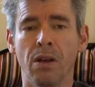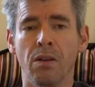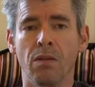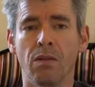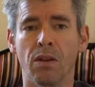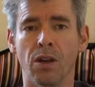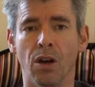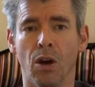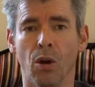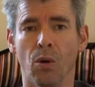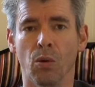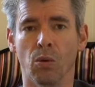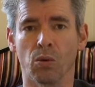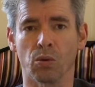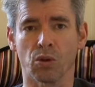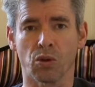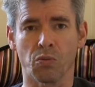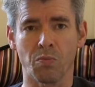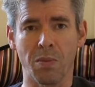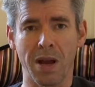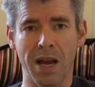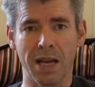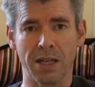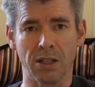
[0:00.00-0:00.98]
The
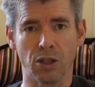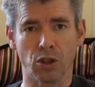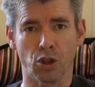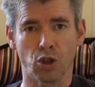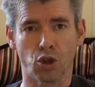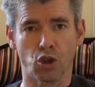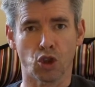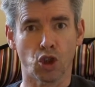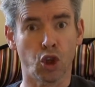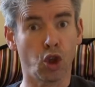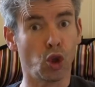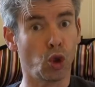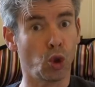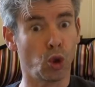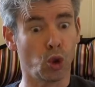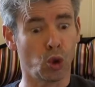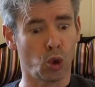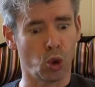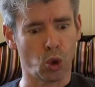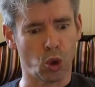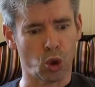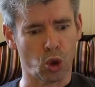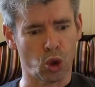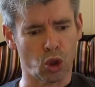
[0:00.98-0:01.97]
old man's
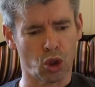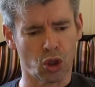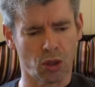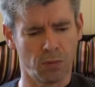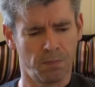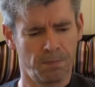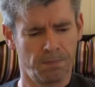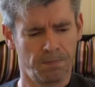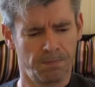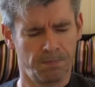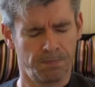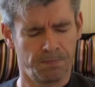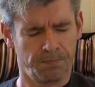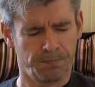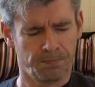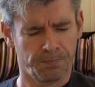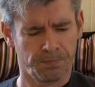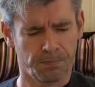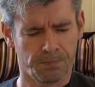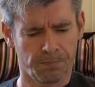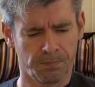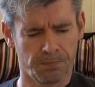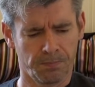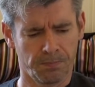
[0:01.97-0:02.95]
tools.
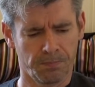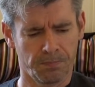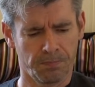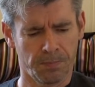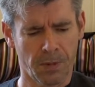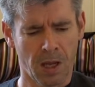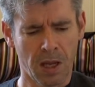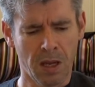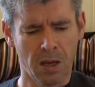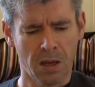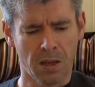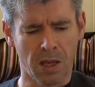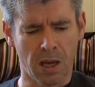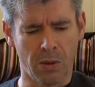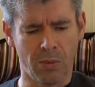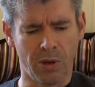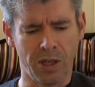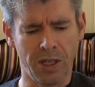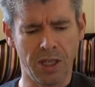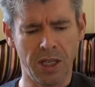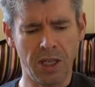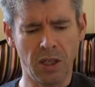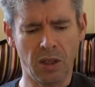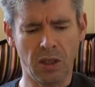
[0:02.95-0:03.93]
They were
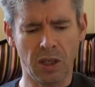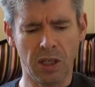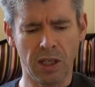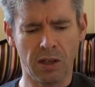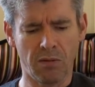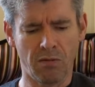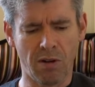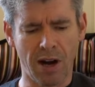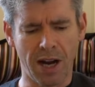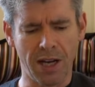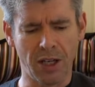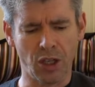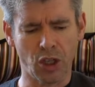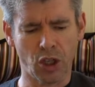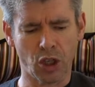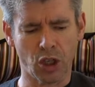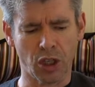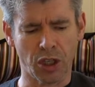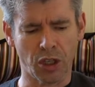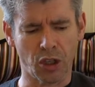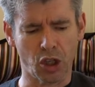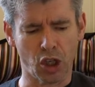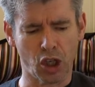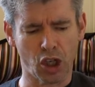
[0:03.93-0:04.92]
neatly arranged
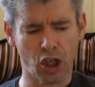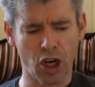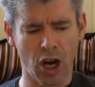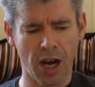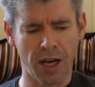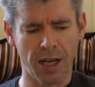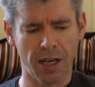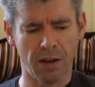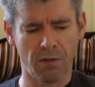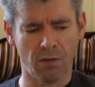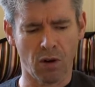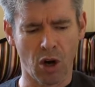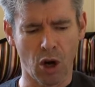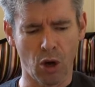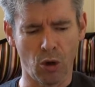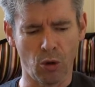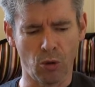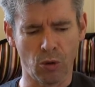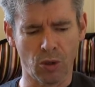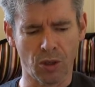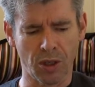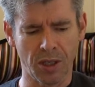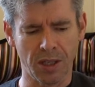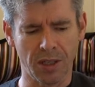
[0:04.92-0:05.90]
in shining
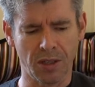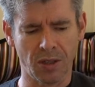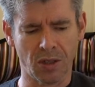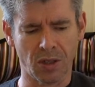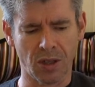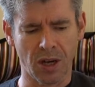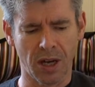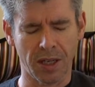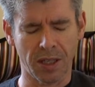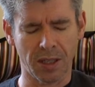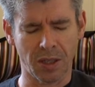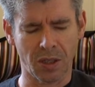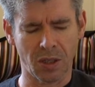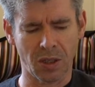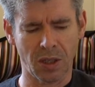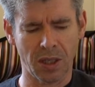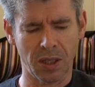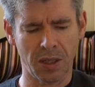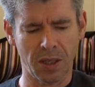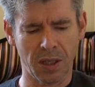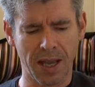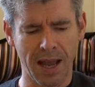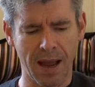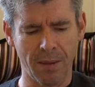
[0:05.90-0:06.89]
rows inside a
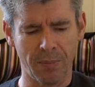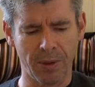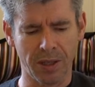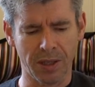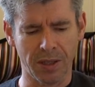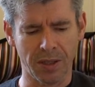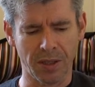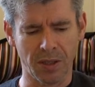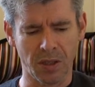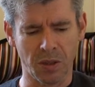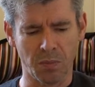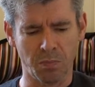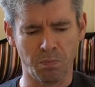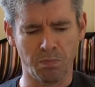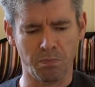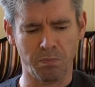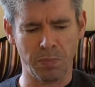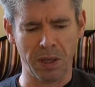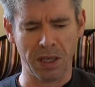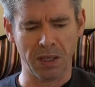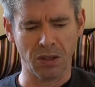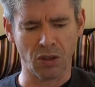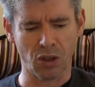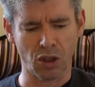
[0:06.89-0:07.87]
steel cabinet as
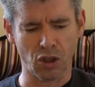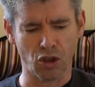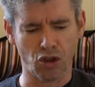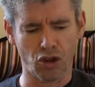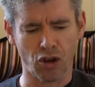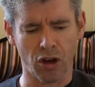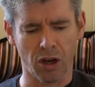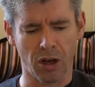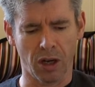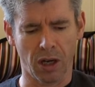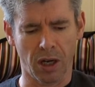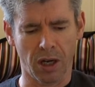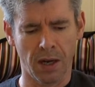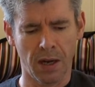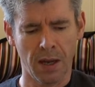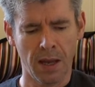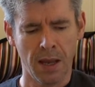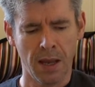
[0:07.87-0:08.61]
big as a trunk.